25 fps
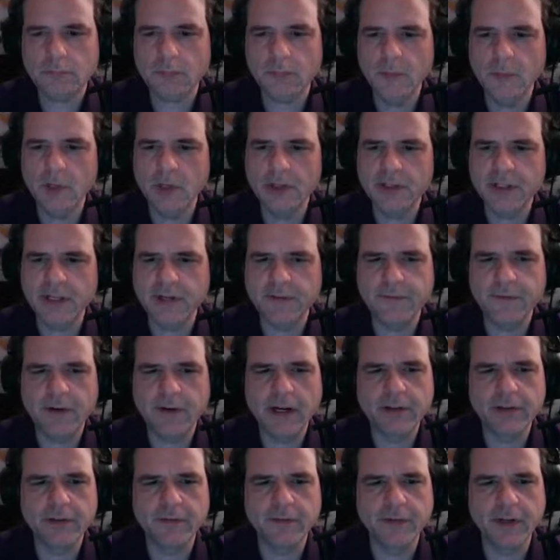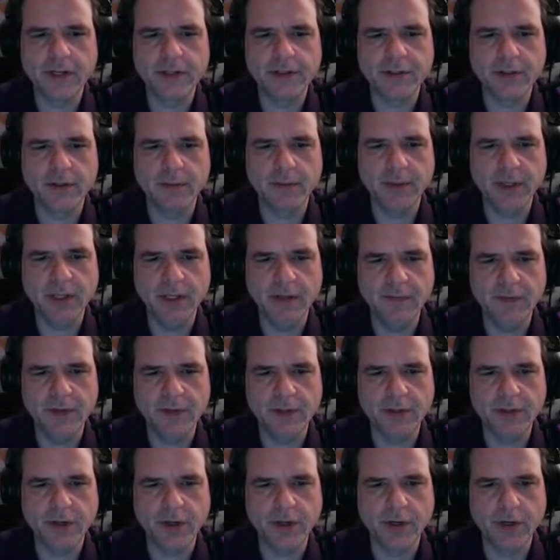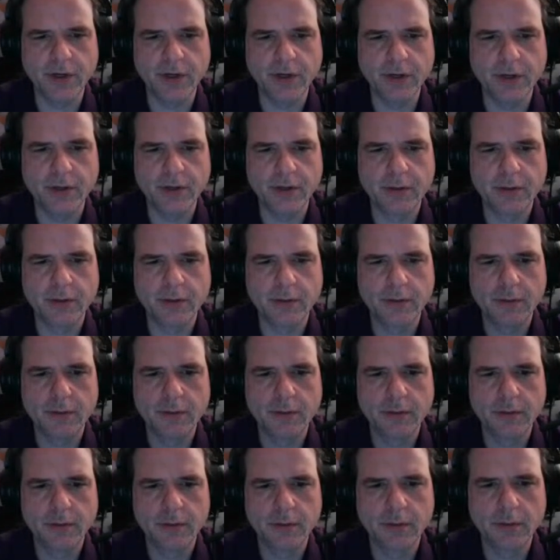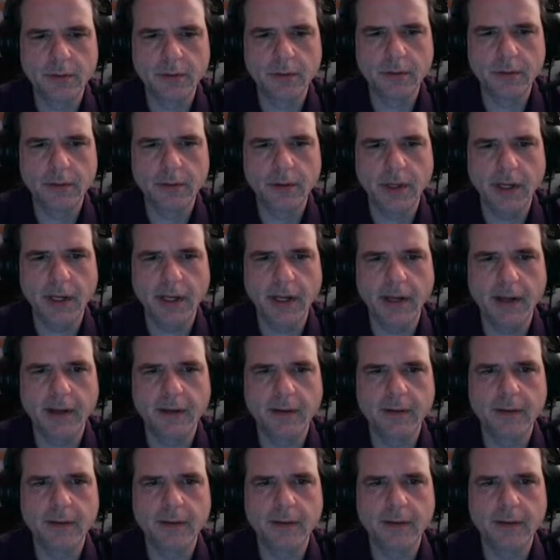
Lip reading: because that fractal value is going to be even darker. Yeah.